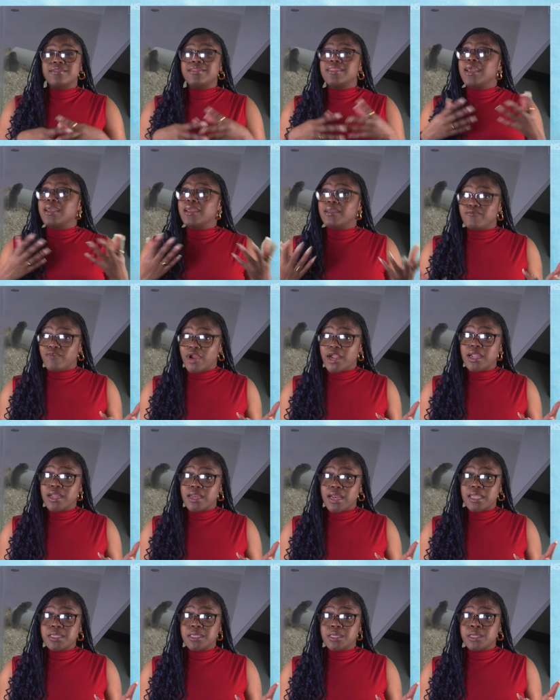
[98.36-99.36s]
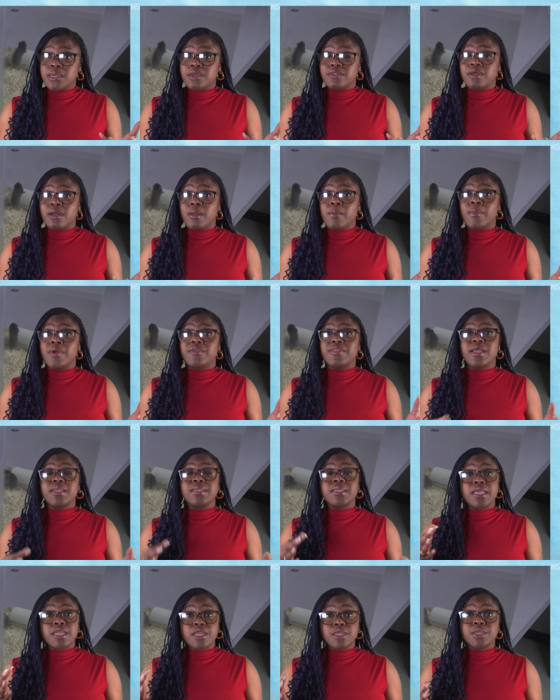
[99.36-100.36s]
they recognised each other, but their
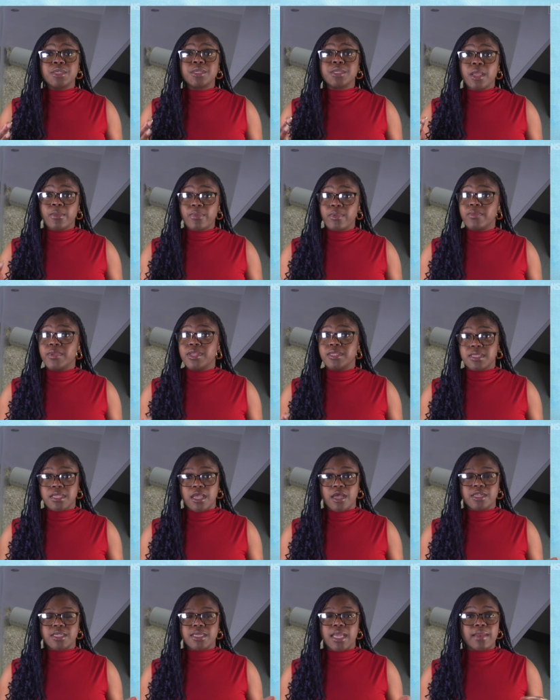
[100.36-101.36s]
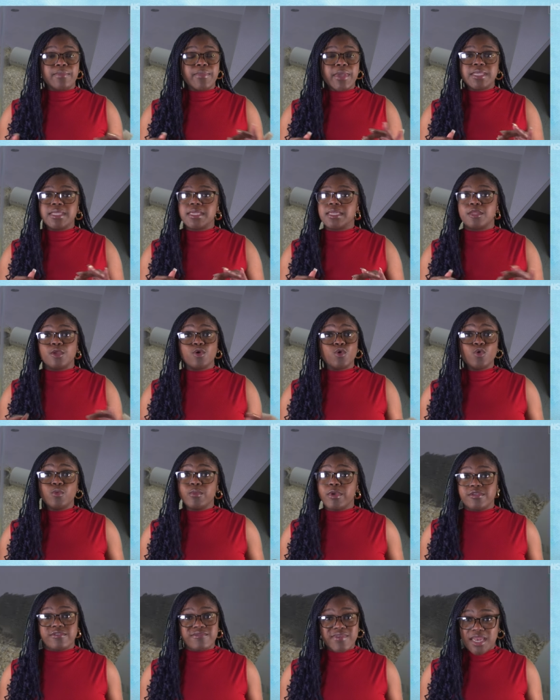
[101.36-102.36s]
signature dopamine surge had basically almost